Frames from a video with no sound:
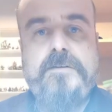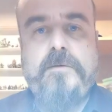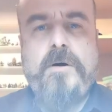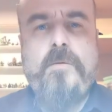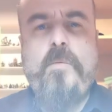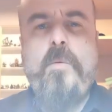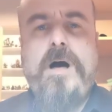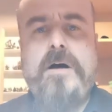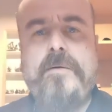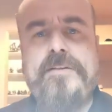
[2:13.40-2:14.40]
whoa,
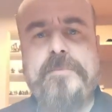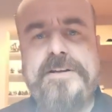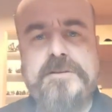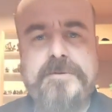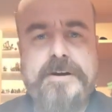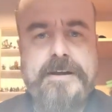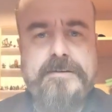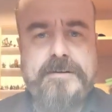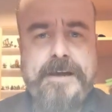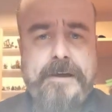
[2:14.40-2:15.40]
whoa, that's way too bright.
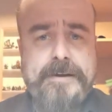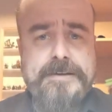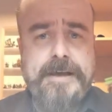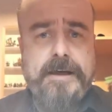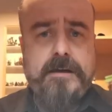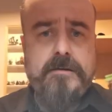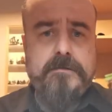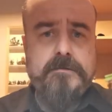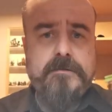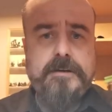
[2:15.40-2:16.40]
Turn it down.
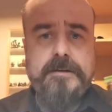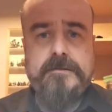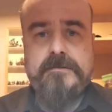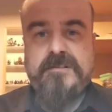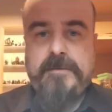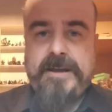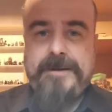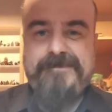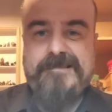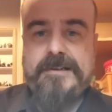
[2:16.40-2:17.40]
Uh, is that
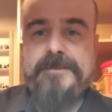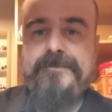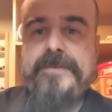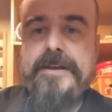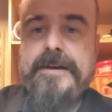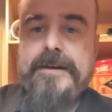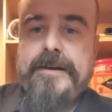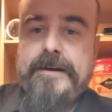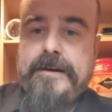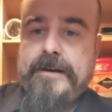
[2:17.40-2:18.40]
better?
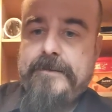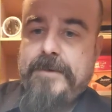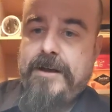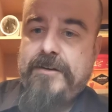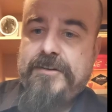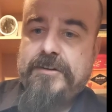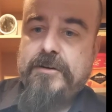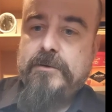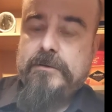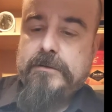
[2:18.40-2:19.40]
Yeah. Um, oh, this is
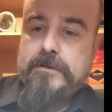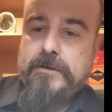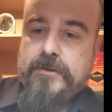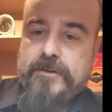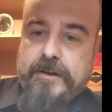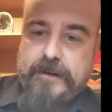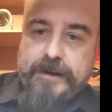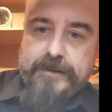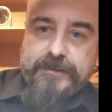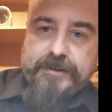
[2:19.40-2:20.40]
cool. So
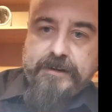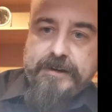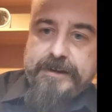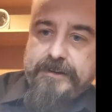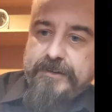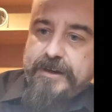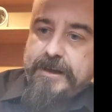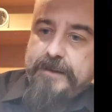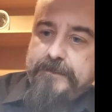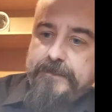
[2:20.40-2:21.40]
like this guy's,
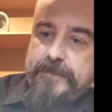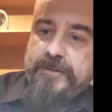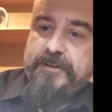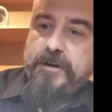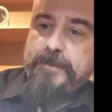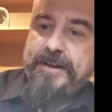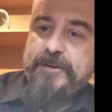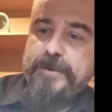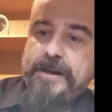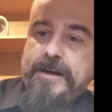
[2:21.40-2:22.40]
um, looks like he's got a
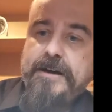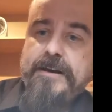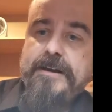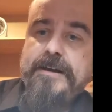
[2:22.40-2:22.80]
plasma gun